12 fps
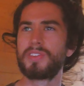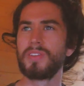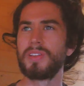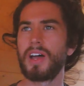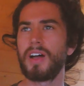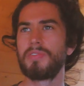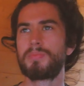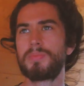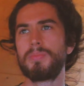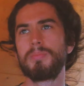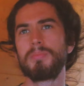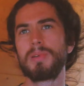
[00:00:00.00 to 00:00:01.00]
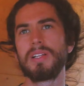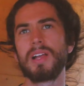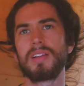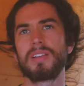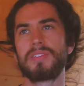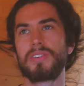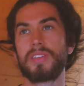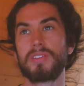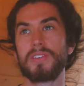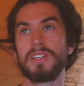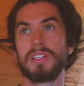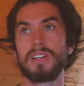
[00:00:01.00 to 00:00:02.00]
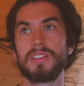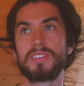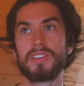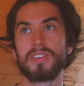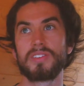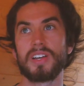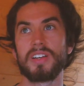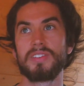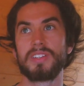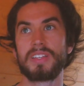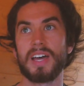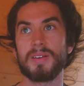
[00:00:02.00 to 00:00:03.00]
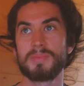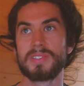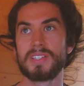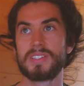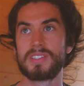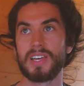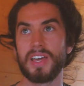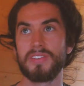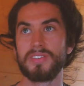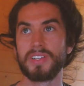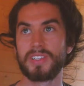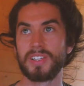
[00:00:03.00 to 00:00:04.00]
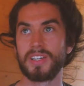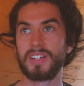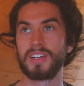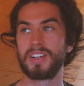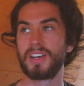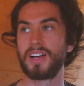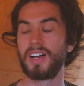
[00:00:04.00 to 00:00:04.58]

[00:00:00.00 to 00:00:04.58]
Don't, I've been like this for three years, so I've kind of adapted to everything.